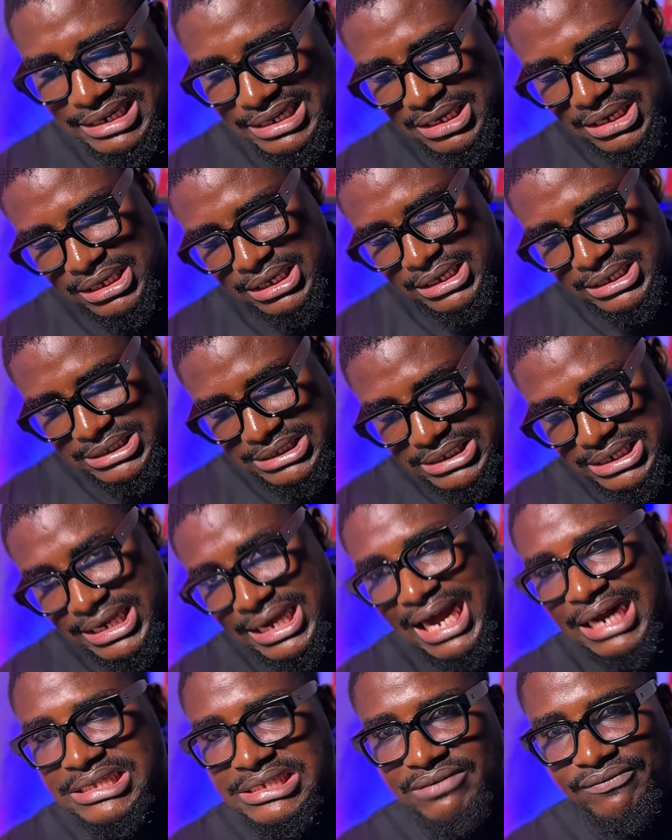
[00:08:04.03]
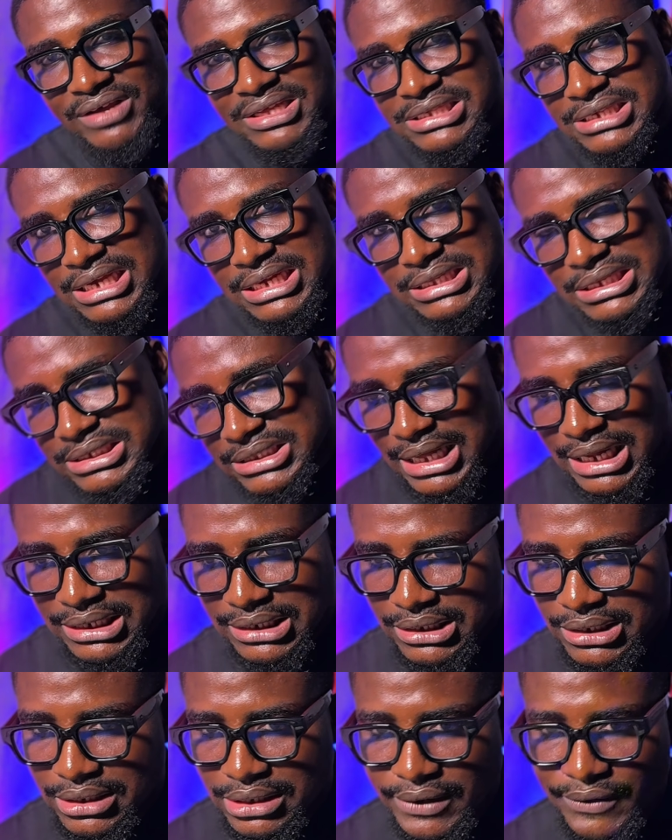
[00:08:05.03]
it activates
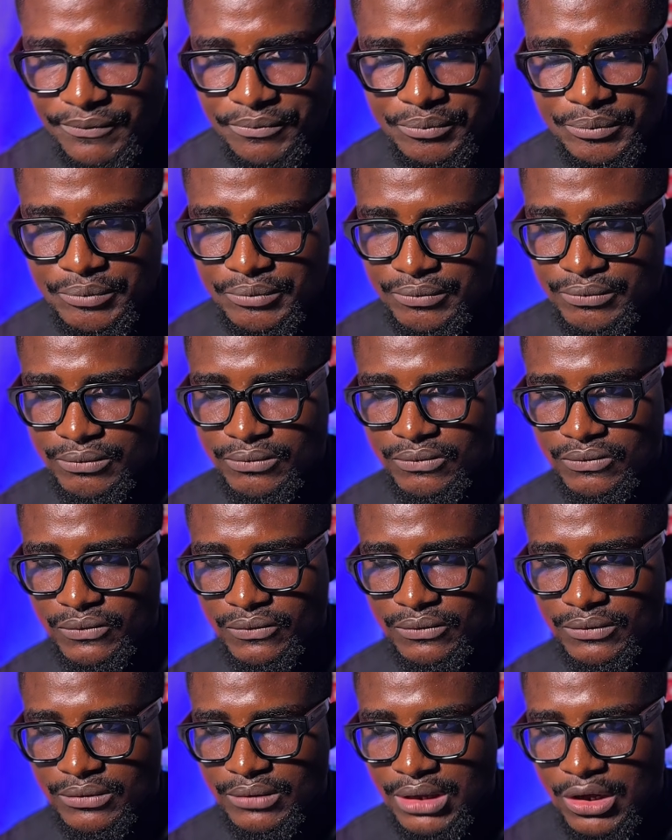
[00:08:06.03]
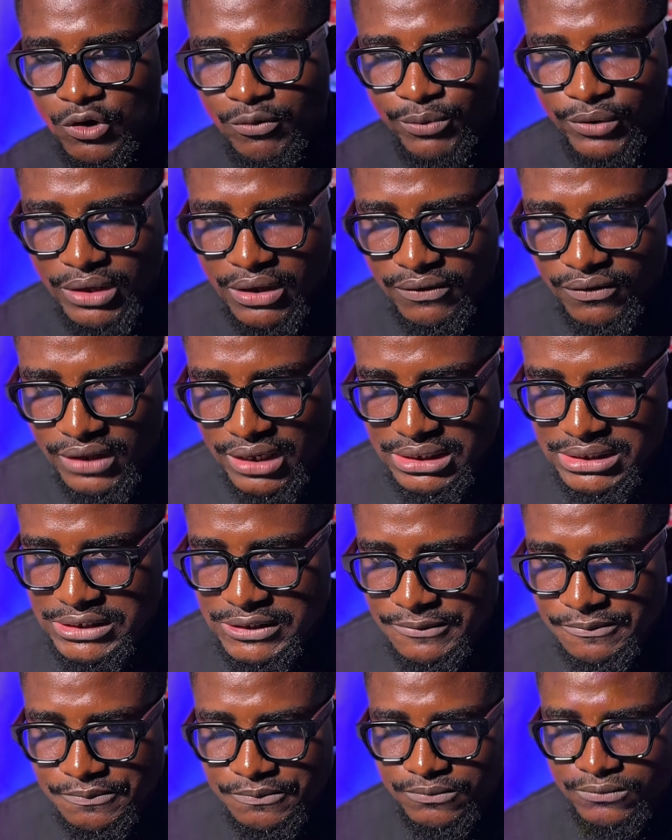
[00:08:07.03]
instantly. I hope you get
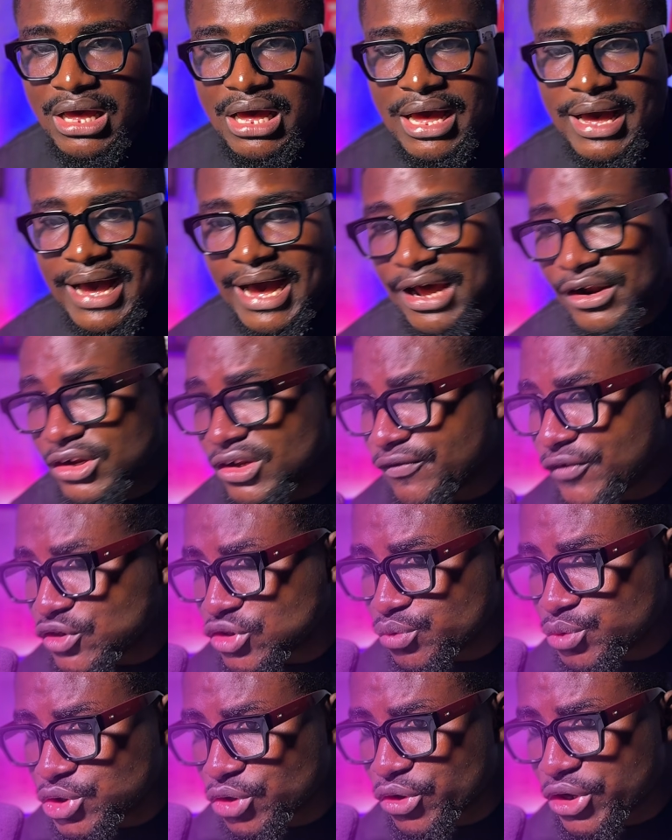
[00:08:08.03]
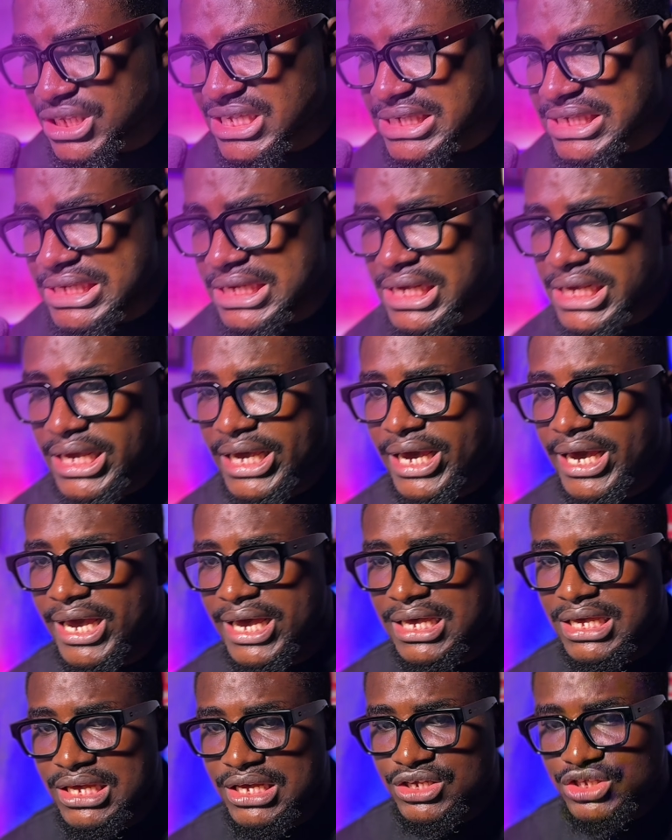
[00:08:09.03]
that. Another feature which you're going to see here
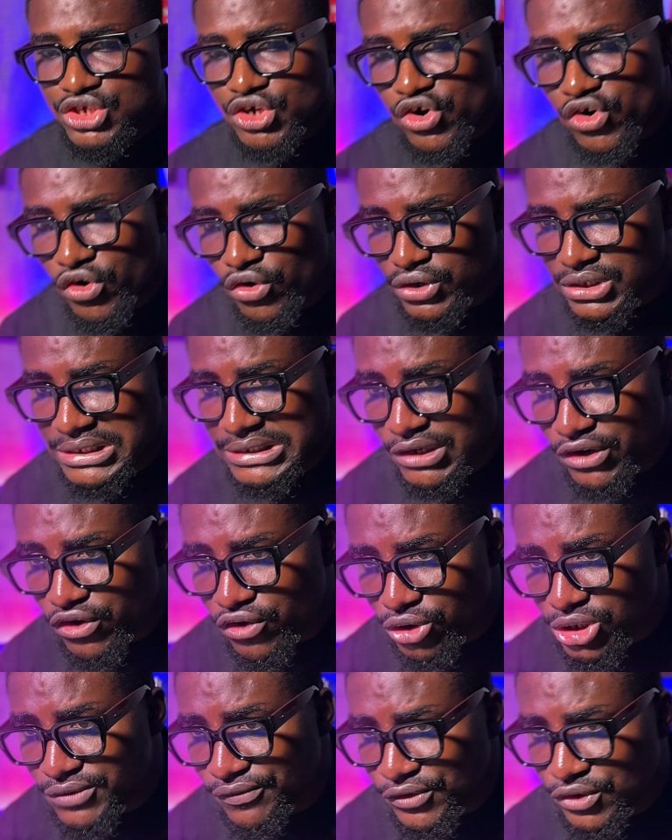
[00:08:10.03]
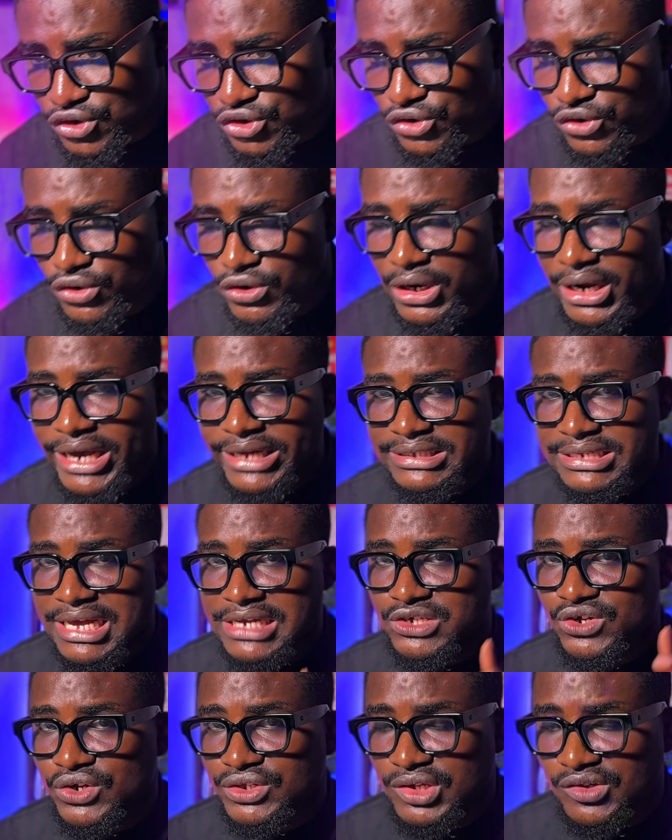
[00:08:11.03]
is the cross feature and the
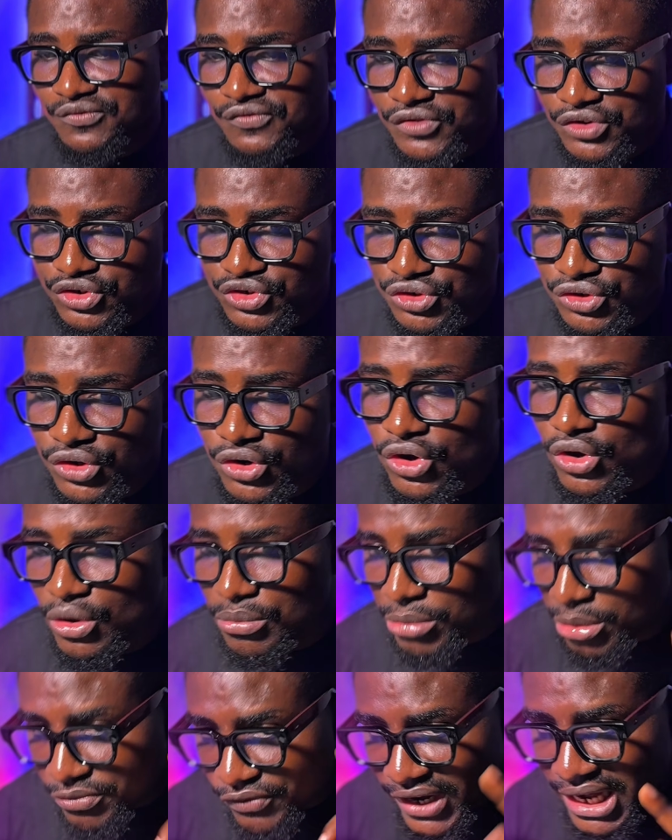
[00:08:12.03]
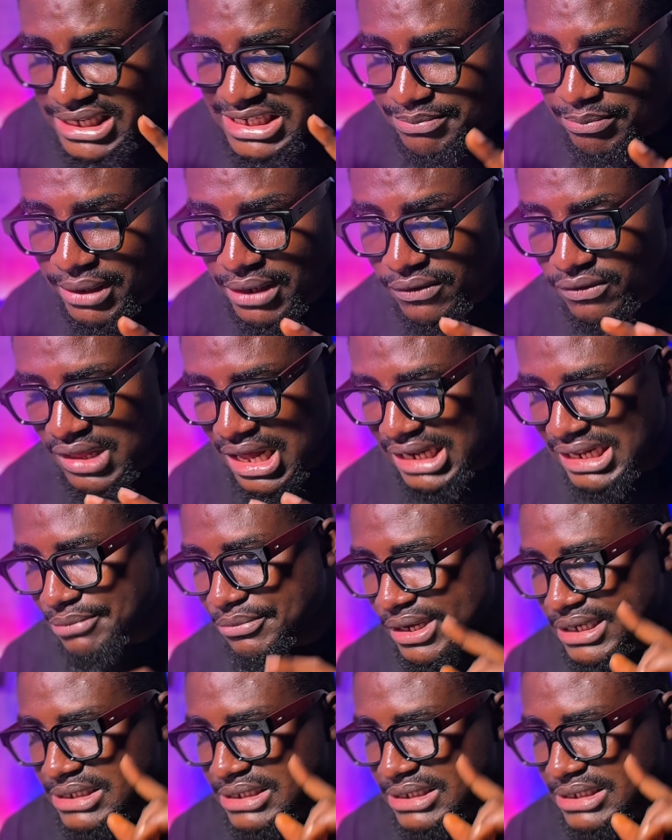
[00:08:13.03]
isolated feature. But before I explain that, let me